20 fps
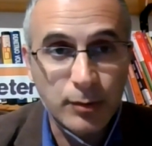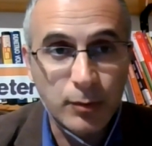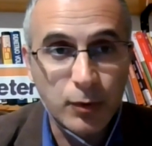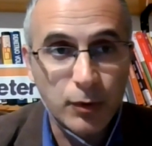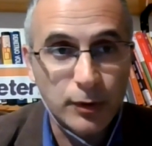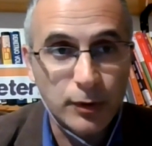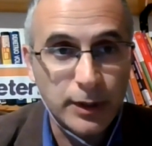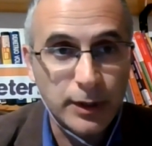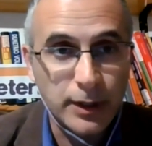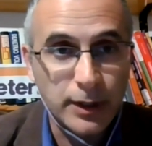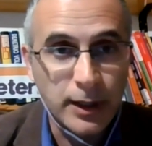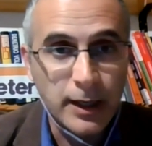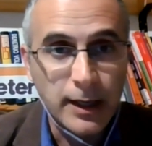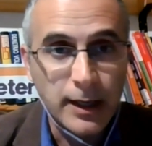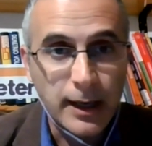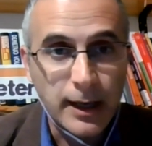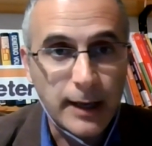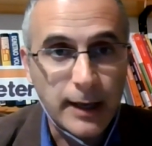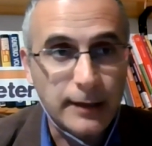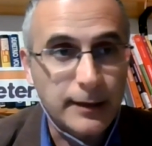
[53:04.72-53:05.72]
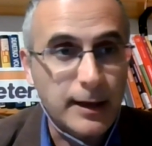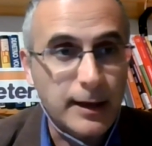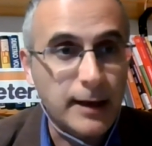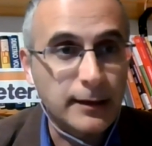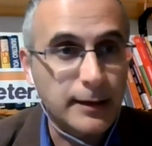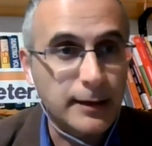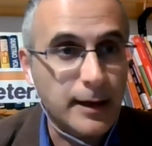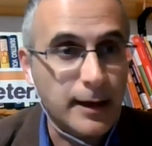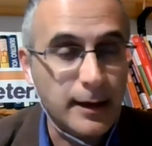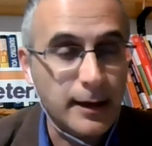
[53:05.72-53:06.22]
border, and
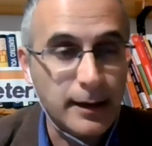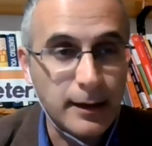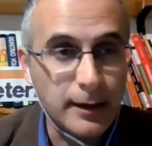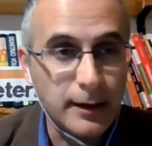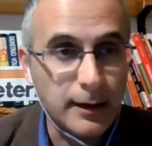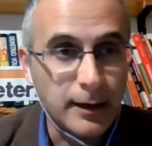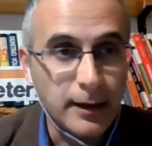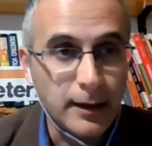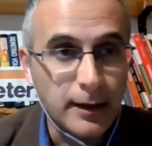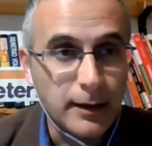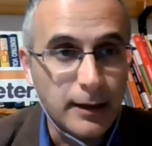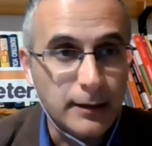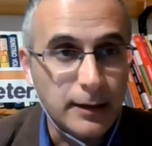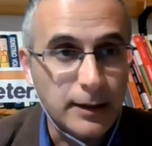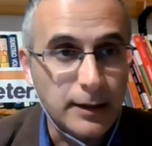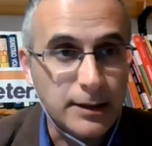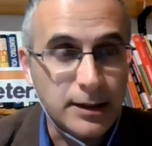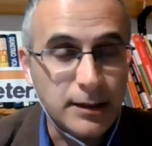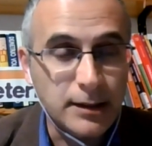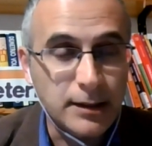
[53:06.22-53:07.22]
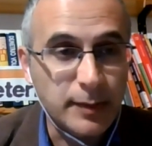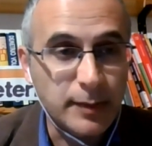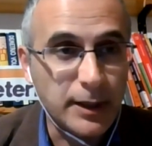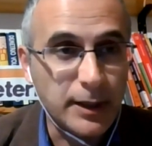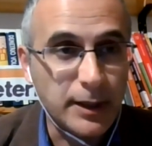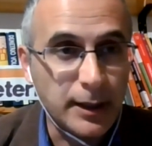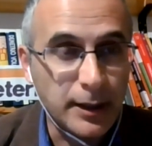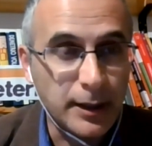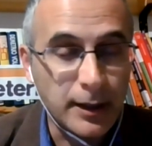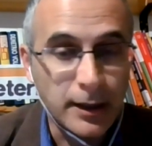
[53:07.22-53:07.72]
then they
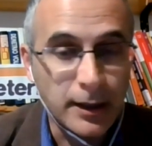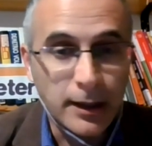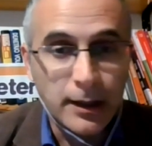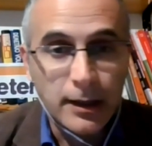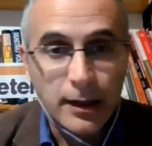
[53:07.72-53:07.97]
simply